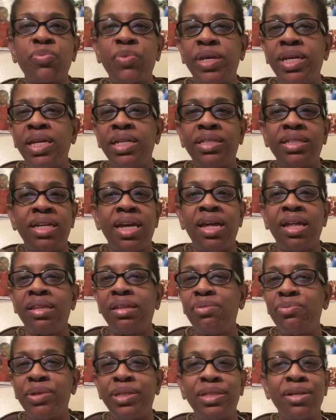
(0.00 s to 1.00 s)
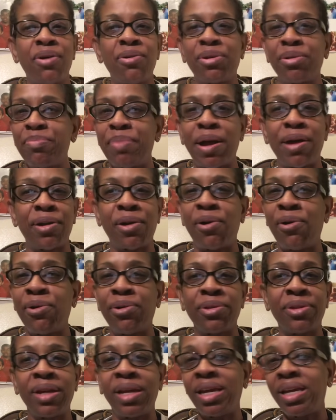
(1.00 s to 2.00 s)
We get together, we talk about
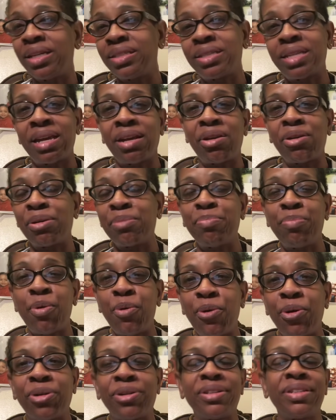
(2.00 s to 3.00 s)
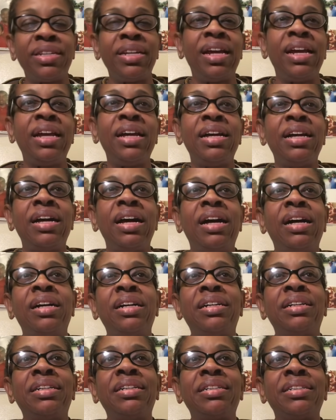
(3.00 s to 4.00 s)
all things that are important
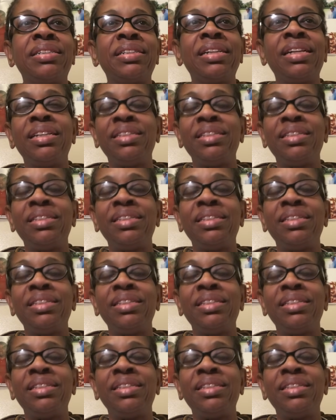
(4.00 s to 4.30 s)
uh,